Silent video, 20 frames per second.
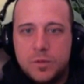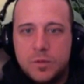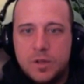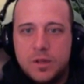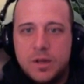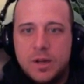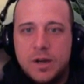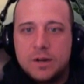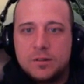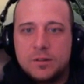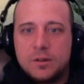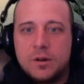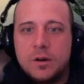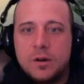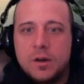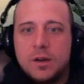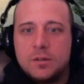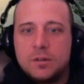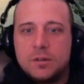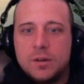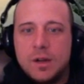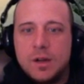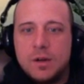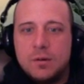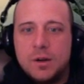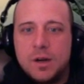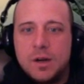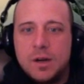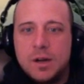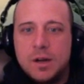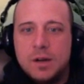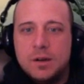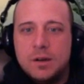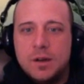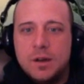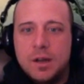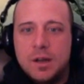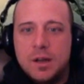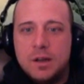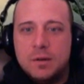There, so okay, so now we're at
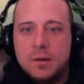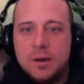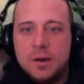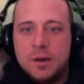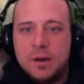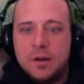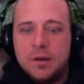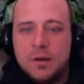80 rage.